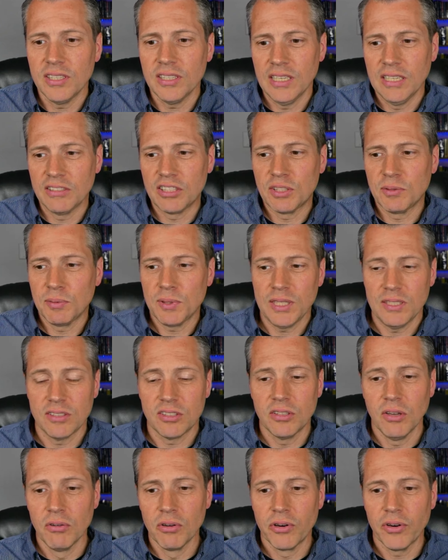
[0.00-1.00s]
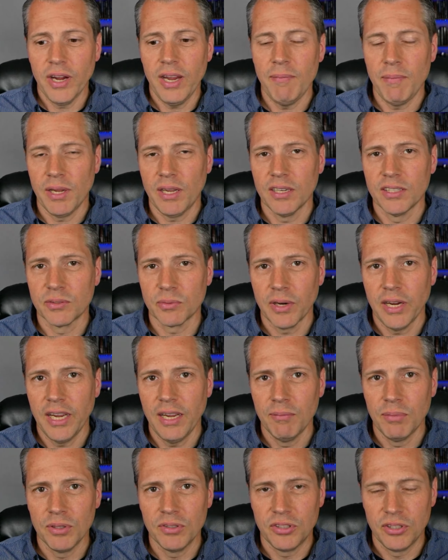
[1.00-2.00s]
And it's been so great because we're
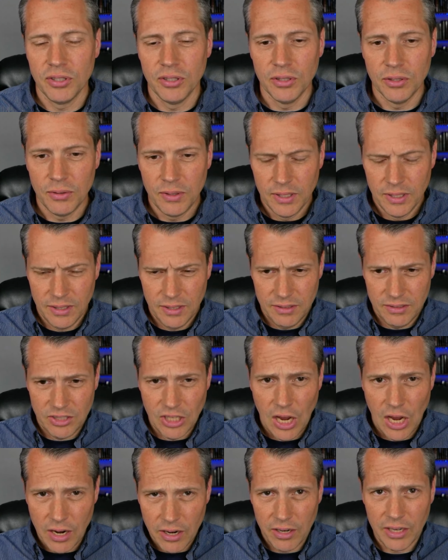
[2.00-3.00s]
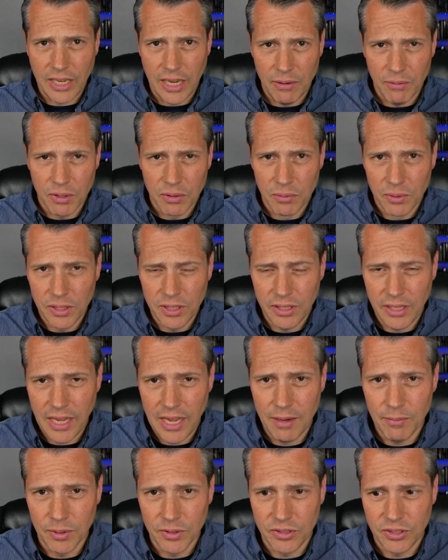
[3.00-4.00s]
able to target, we're really
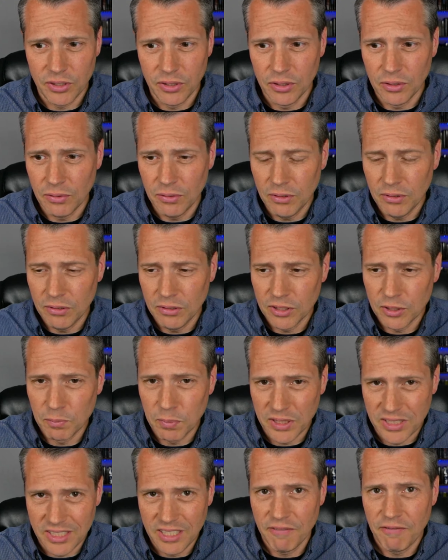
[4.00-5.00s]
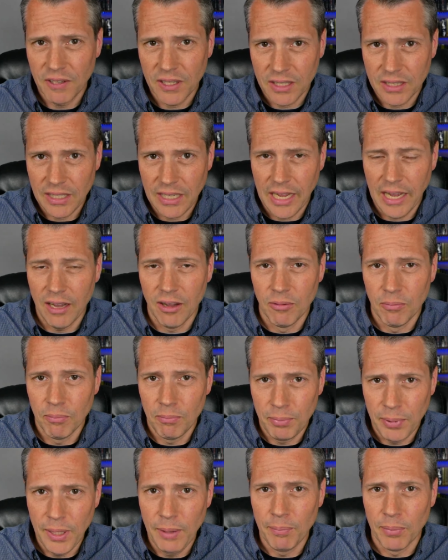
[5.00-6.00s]
able to specifically help
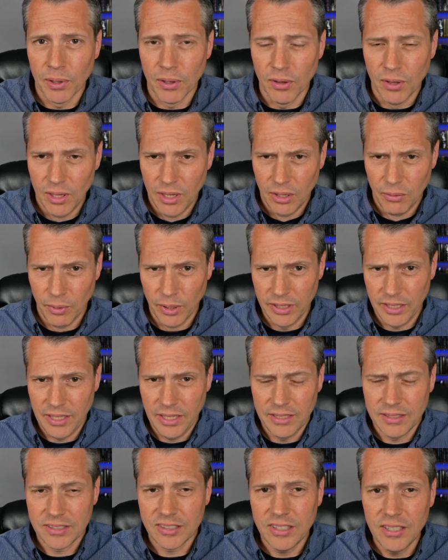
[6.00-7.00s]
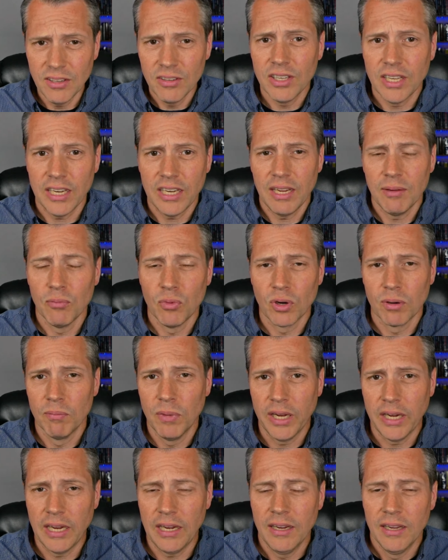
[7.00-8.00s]
people, well, still getting more
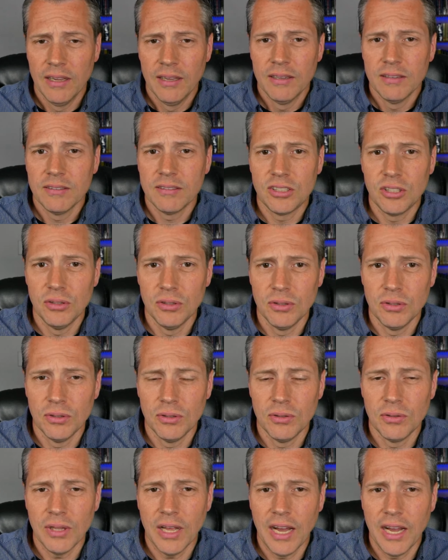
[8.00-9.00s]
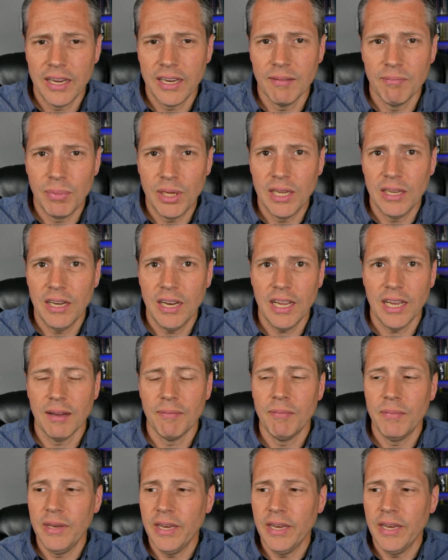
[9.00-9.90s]
money to IMB and NAM.